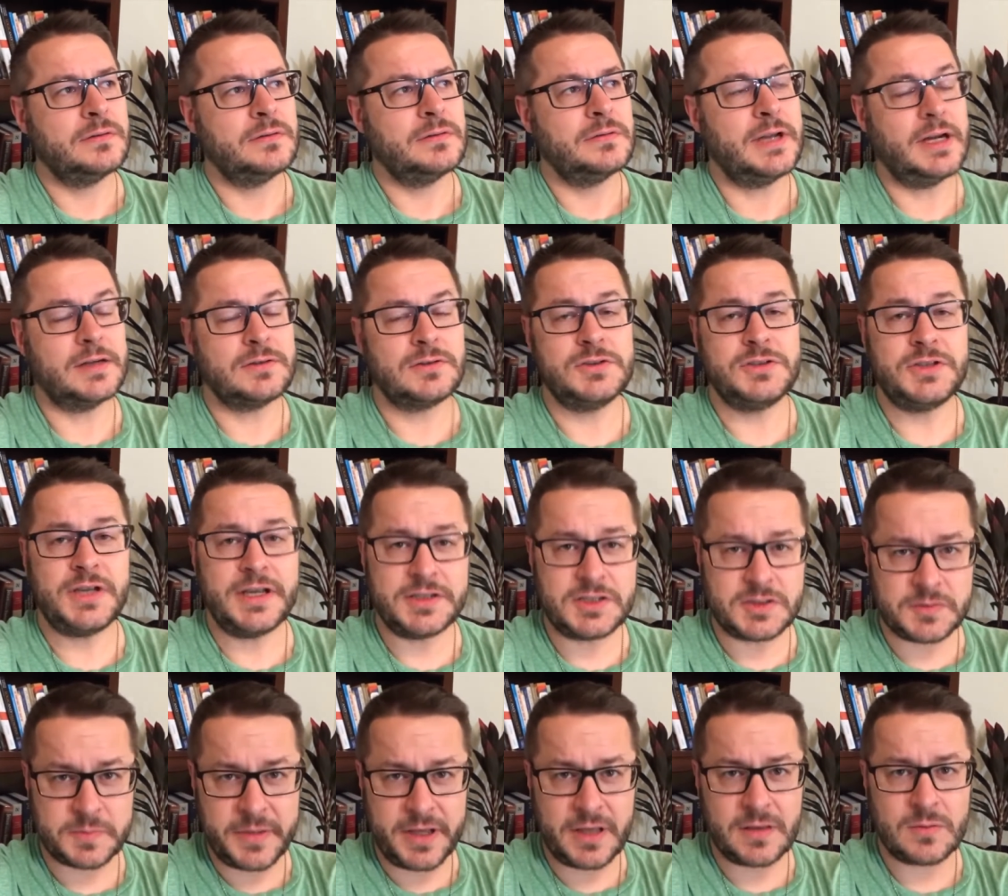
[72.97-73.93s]
Dr. Jay
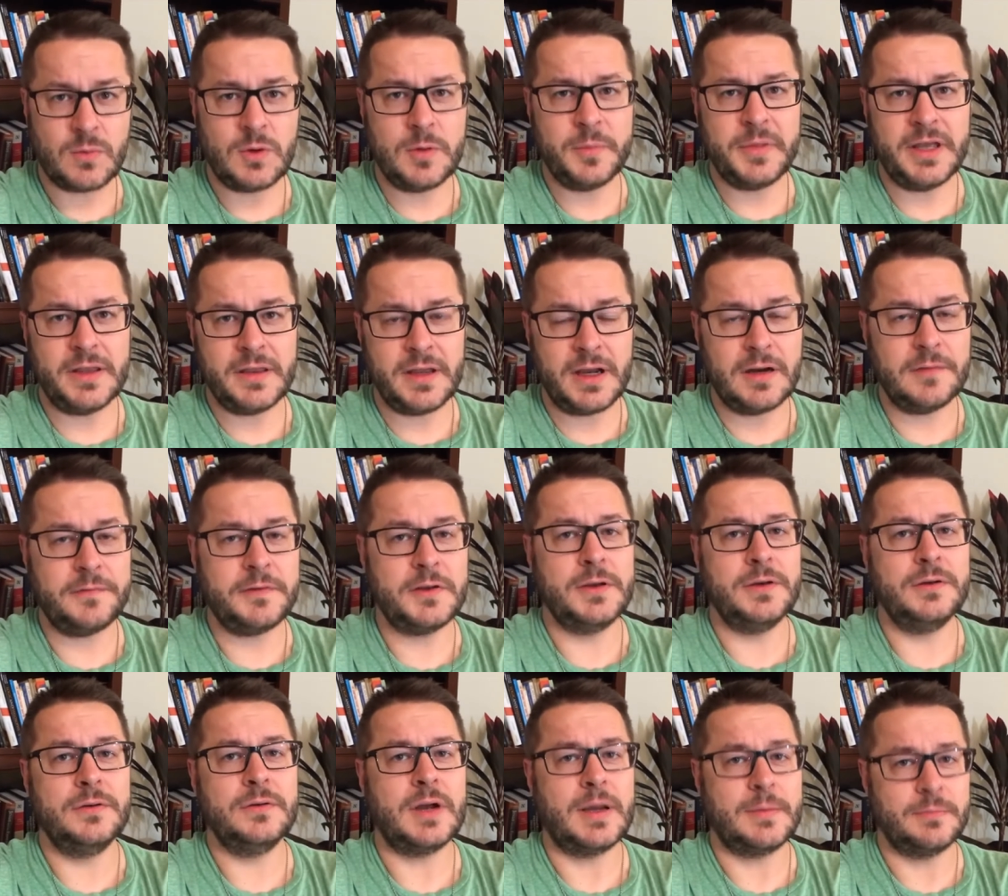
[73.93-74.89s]
Smith will be there. If
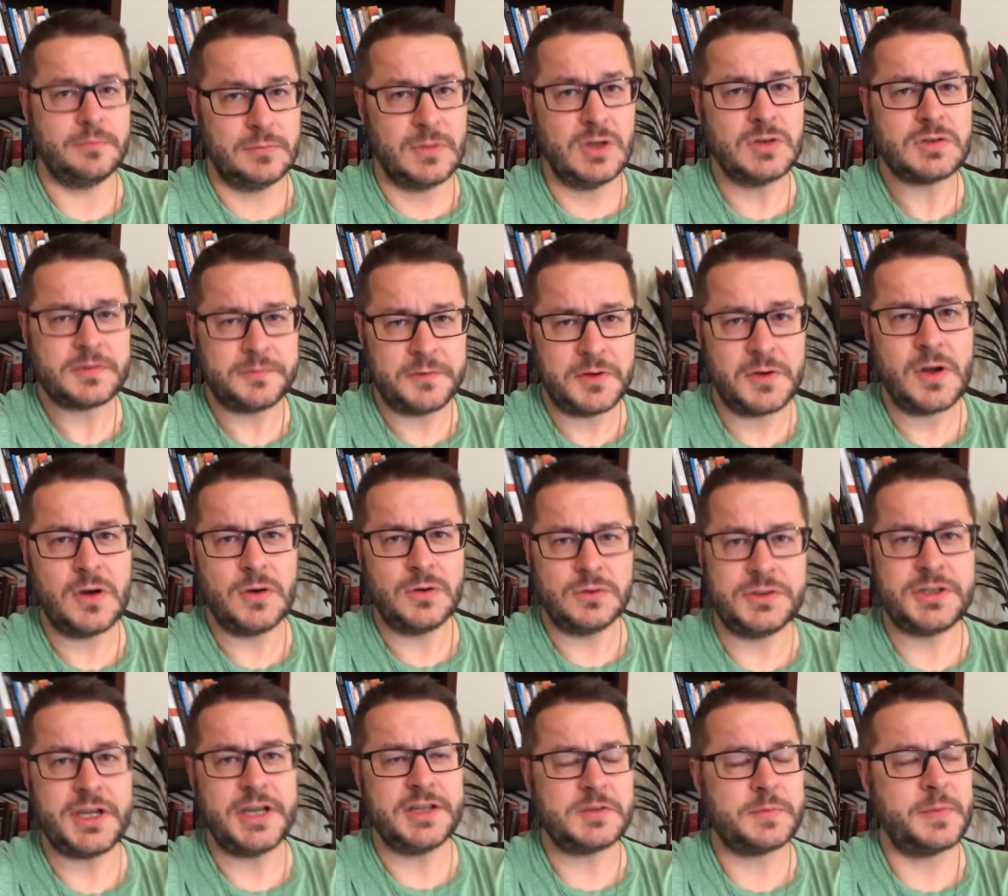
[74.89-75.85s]
you, most of you know who
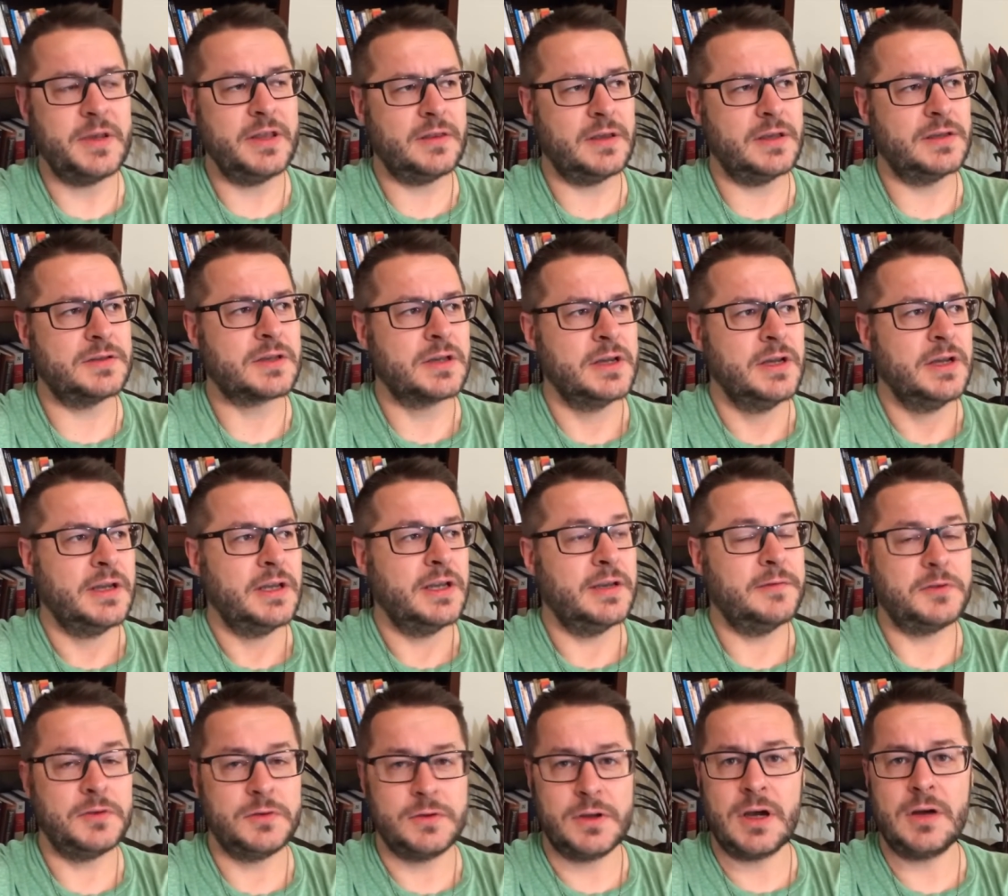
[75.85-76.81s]
Jay Smith is.
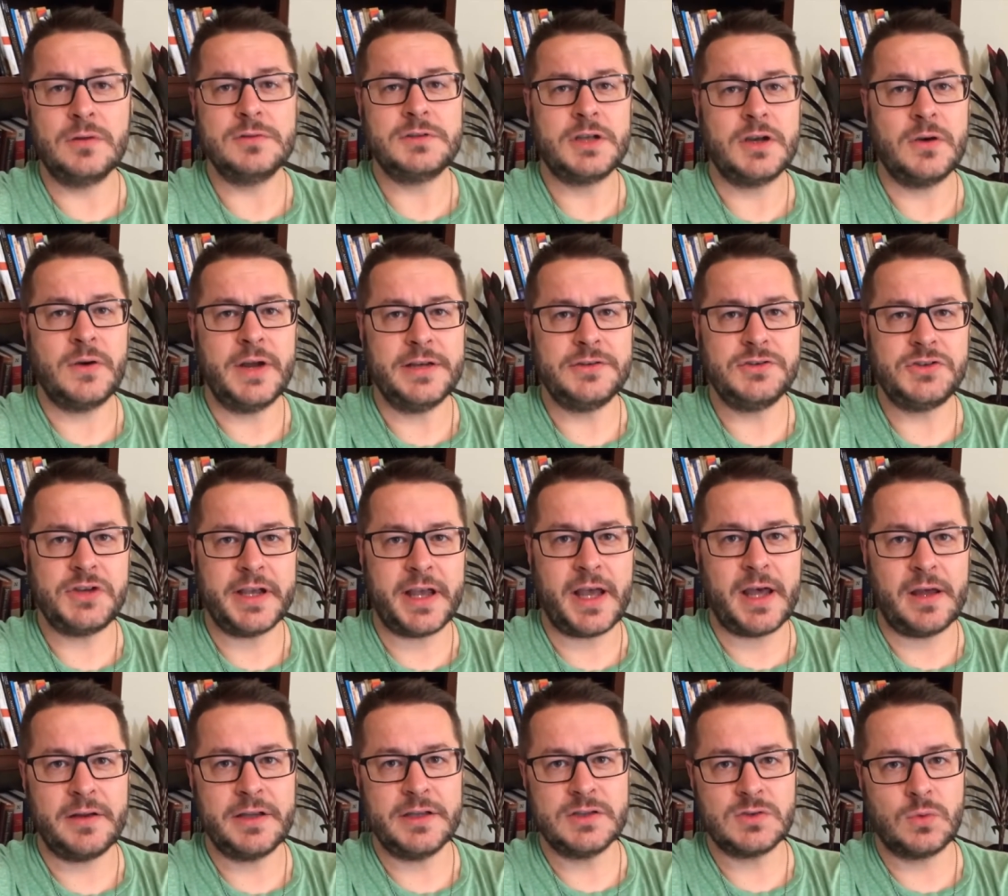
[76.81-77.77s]
If you don't, go ahead and check
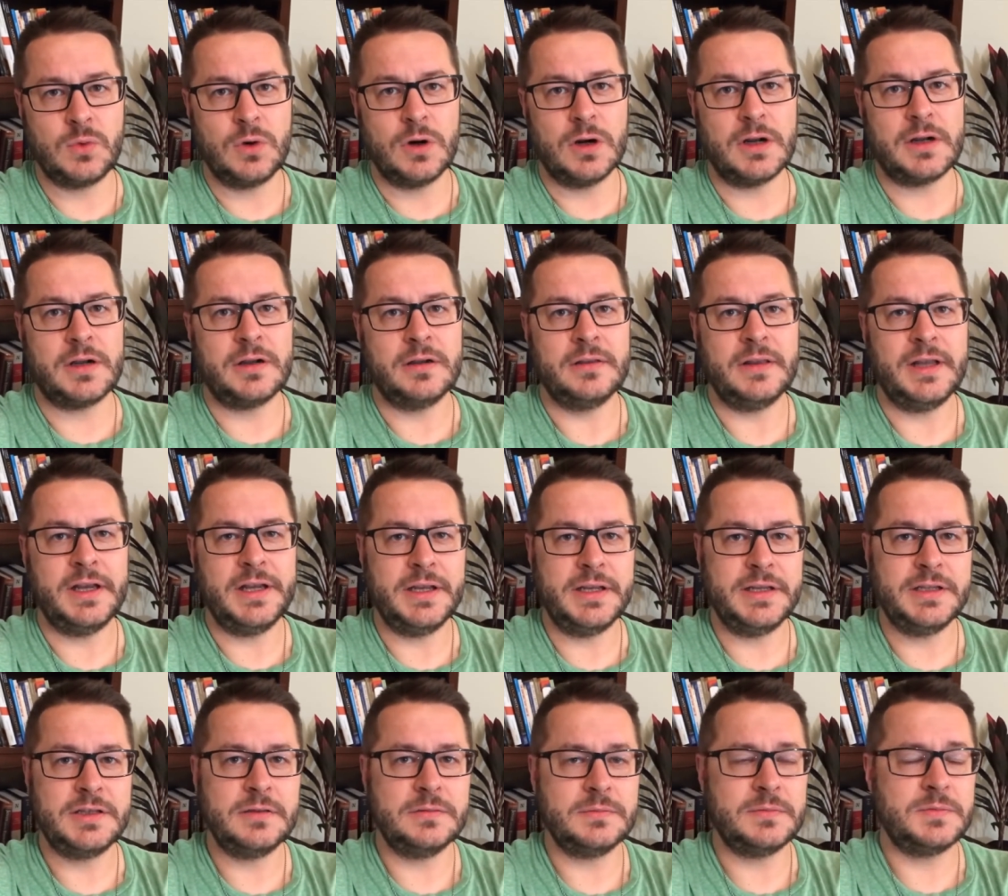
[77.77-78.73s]
out his work that
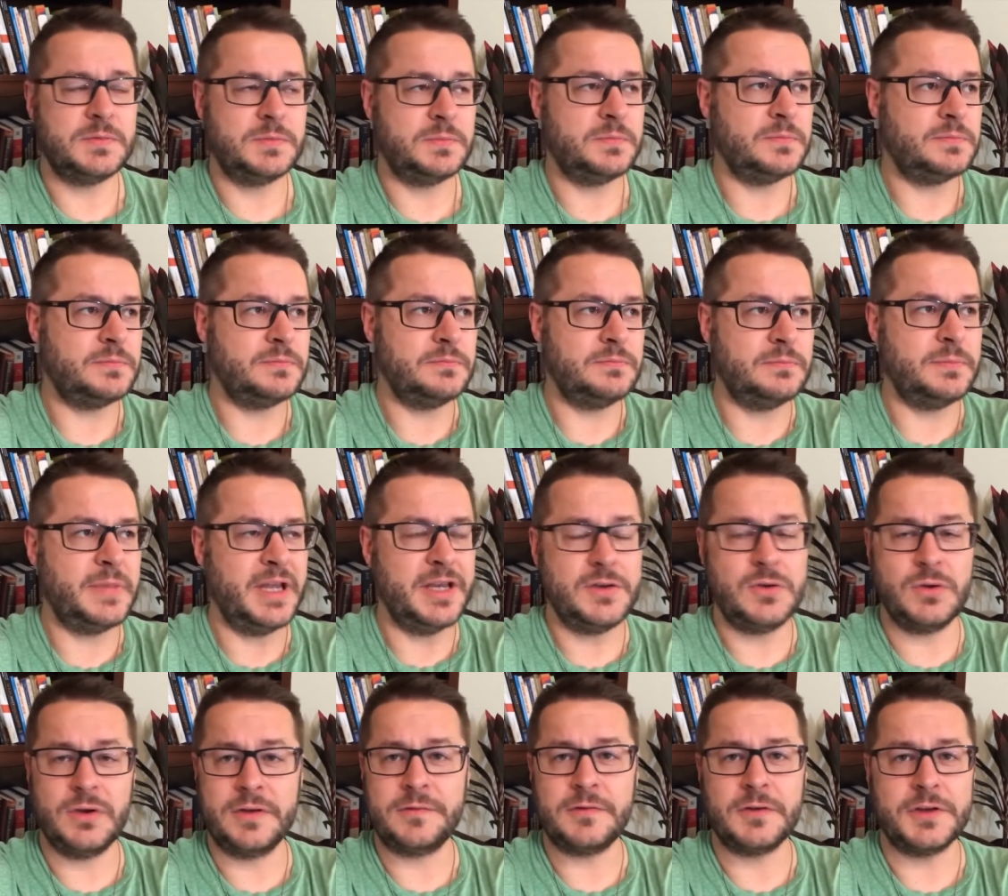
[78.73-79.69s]
he's been
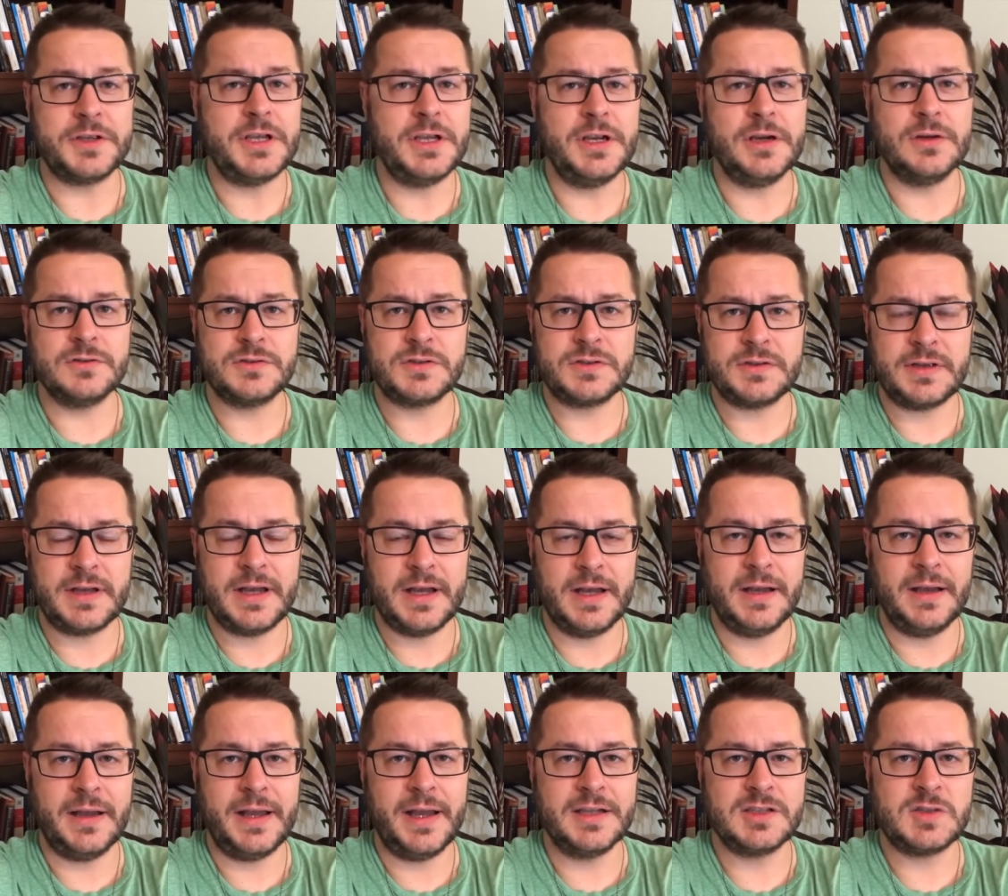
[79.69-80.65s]
doing for years
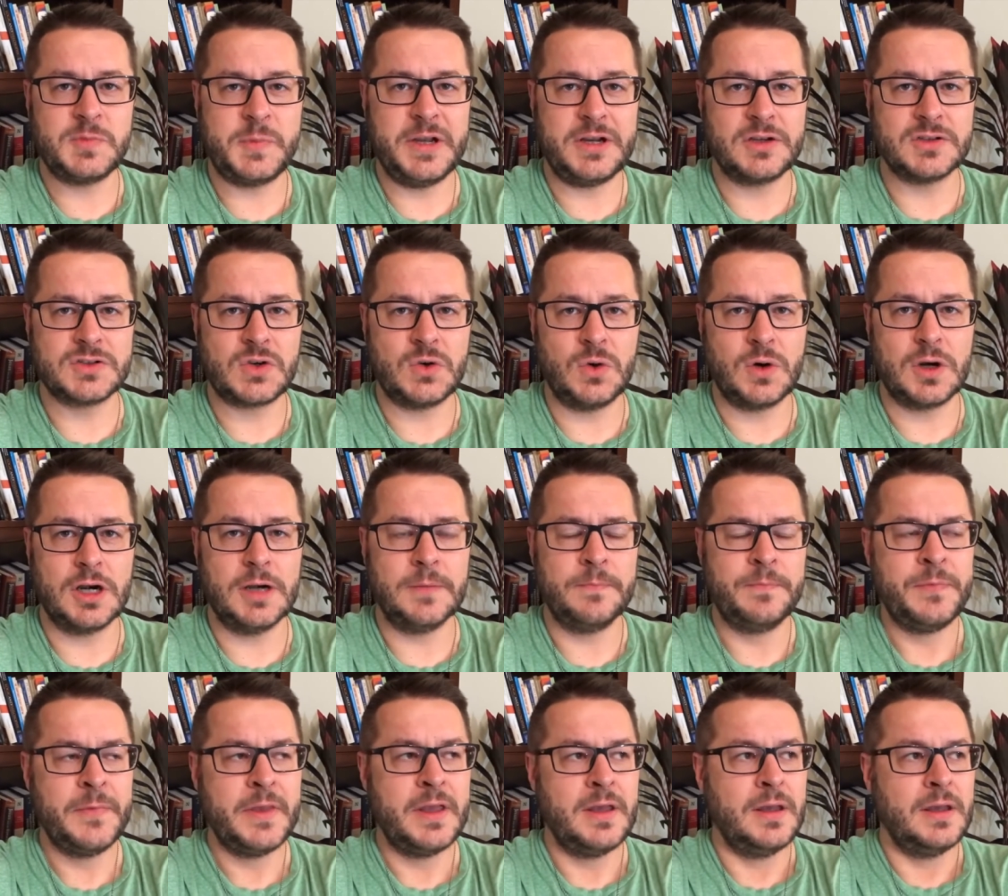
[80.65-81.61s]
at Speaker's Corner
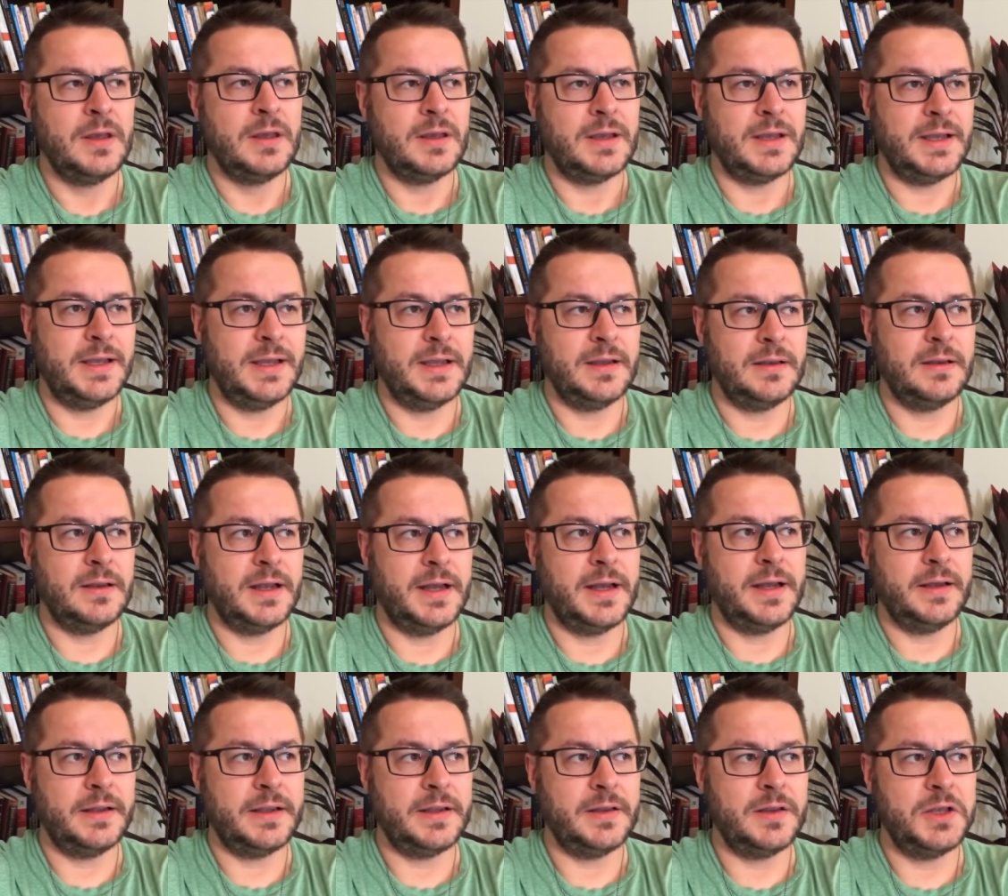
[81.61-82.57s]
in
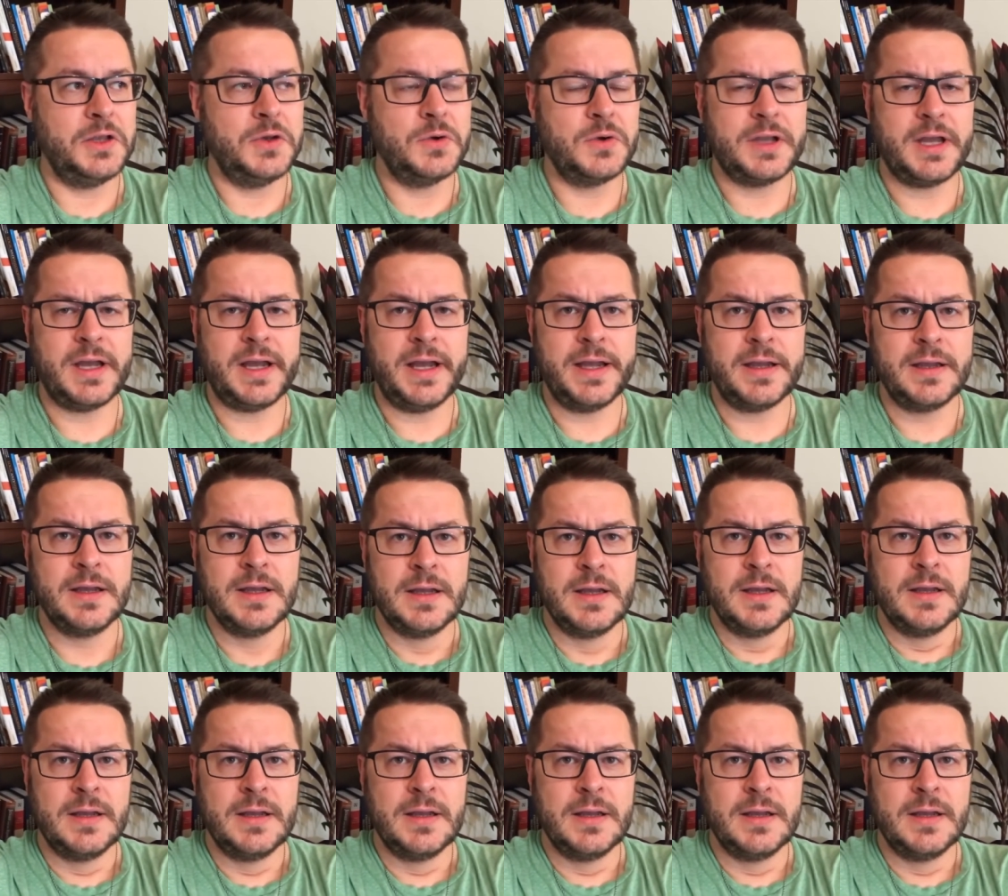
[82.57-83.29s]
the UK.